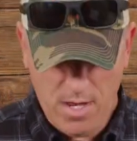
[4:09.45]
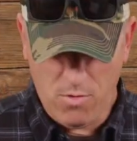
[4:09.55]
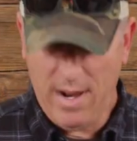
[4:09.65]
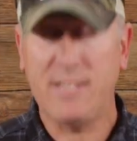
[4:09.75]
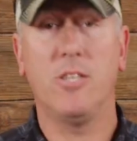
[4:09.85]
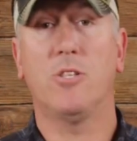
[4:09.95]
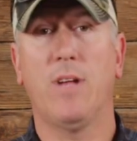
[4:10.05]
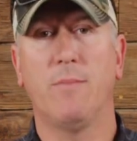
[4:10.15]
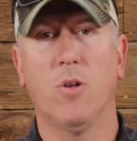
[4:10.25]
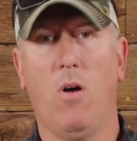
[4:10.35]
Ratchet
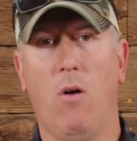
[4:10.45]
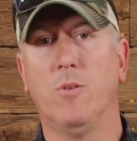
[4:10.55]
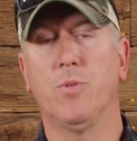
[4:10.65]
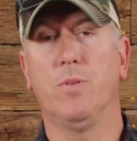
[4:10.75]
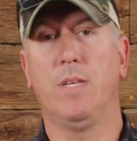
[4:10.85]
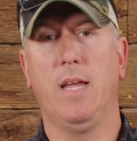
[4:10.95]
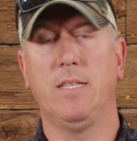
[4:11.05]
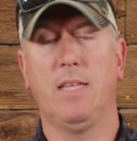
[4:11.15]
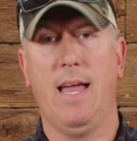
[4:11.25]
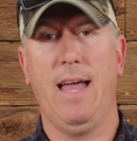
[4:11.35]
straps are always really nice
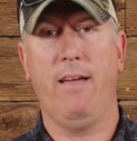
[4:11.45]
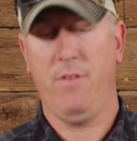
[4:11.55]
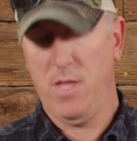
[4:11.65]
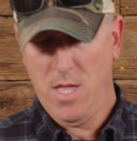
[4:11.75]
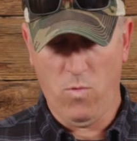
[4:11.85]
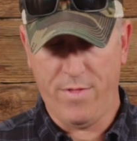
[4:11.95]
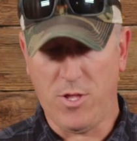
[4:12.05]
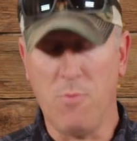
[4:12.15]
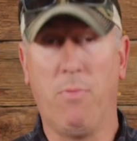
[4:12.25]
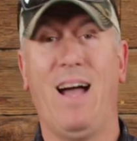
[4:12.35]
to have, whether
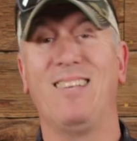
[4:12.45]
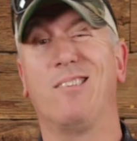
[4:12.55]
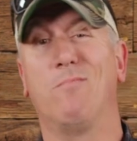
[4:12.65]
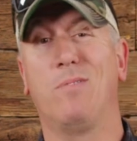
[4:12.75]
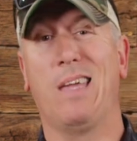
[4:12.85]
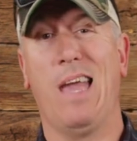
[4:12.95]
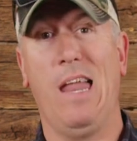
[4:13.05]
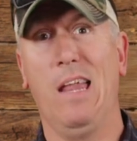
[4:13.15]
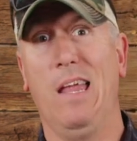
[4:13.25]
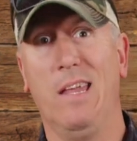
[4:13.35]
you buy something
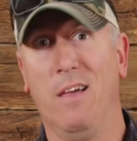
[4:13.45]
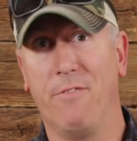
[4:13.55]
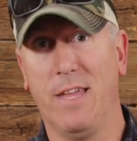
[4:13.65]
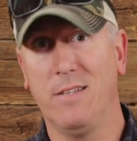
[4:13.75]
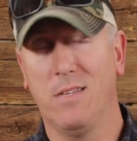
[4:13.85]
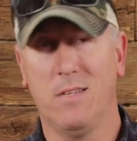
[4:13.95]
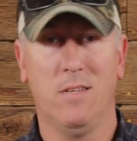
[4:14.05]
at an event,